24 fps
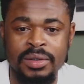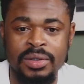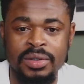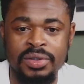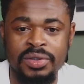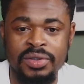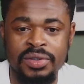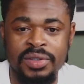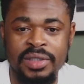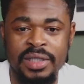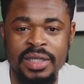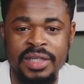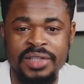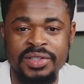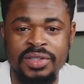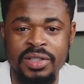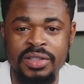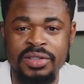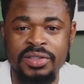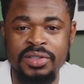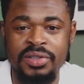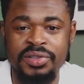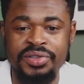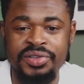So you select your
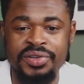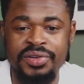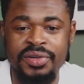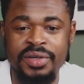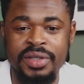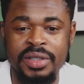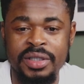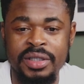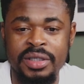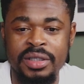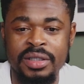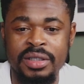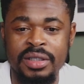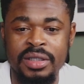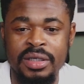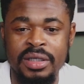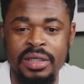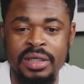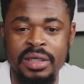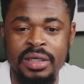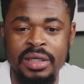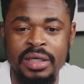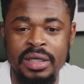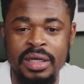industry
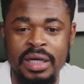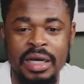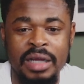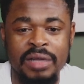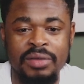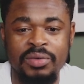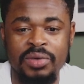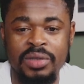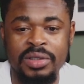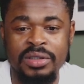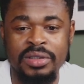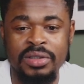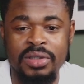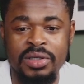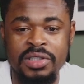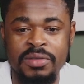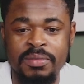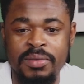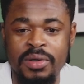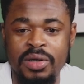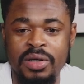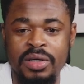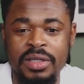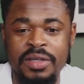and
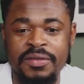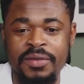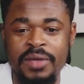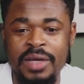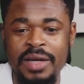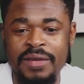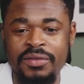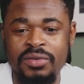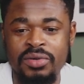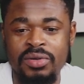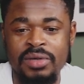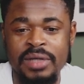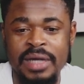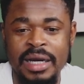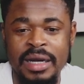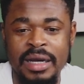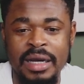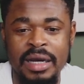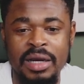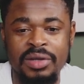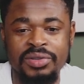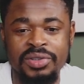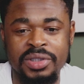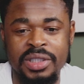whatnot. But if you have Google
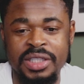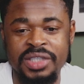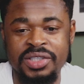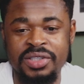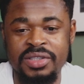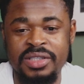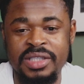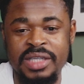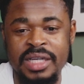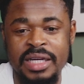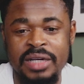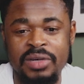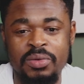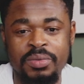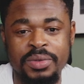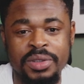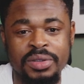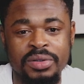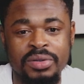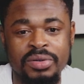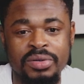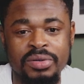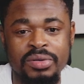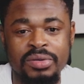account, you can just sign up
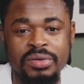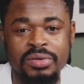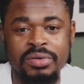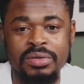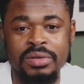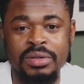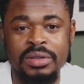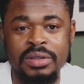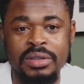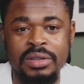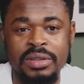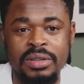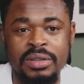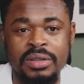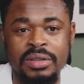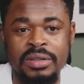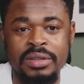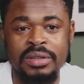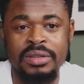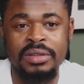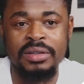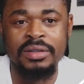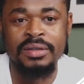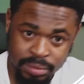with Google.
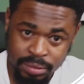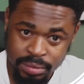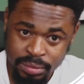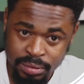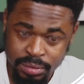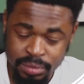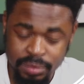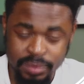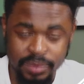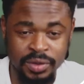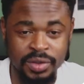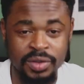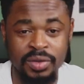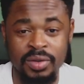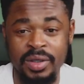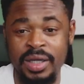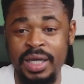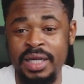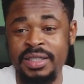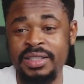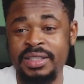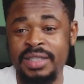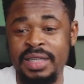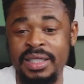So
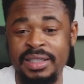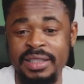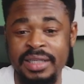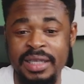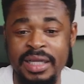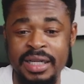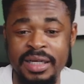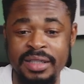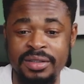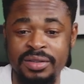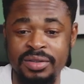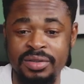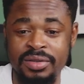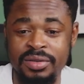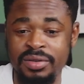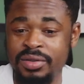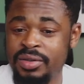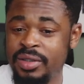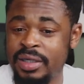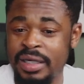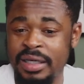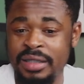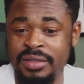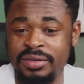get started. You
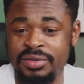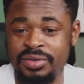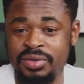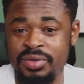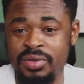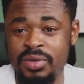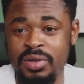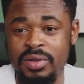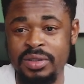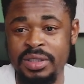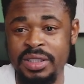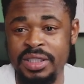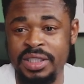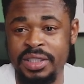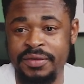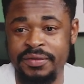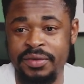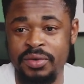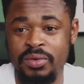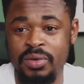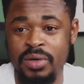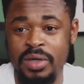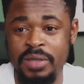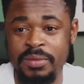can do all this
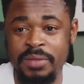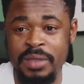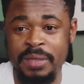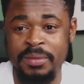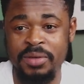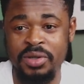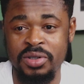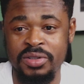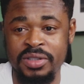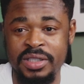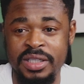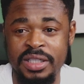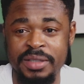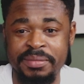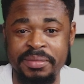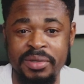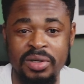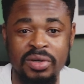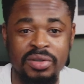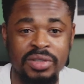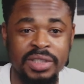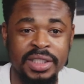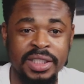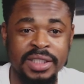if you want, but I'm going to skip
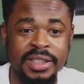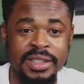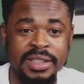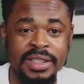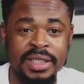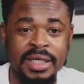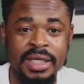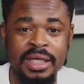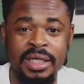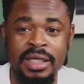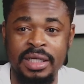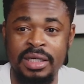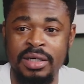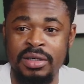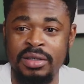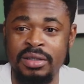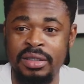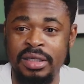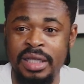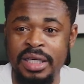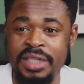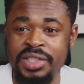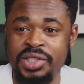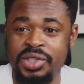all this,
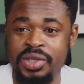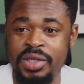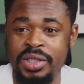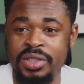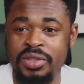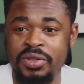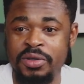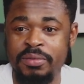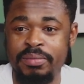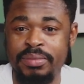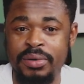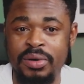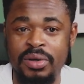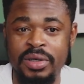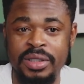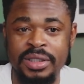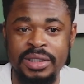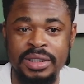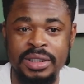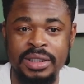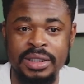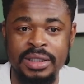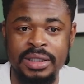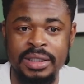get straight to the
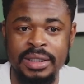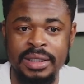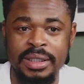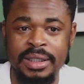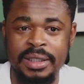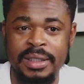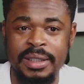point.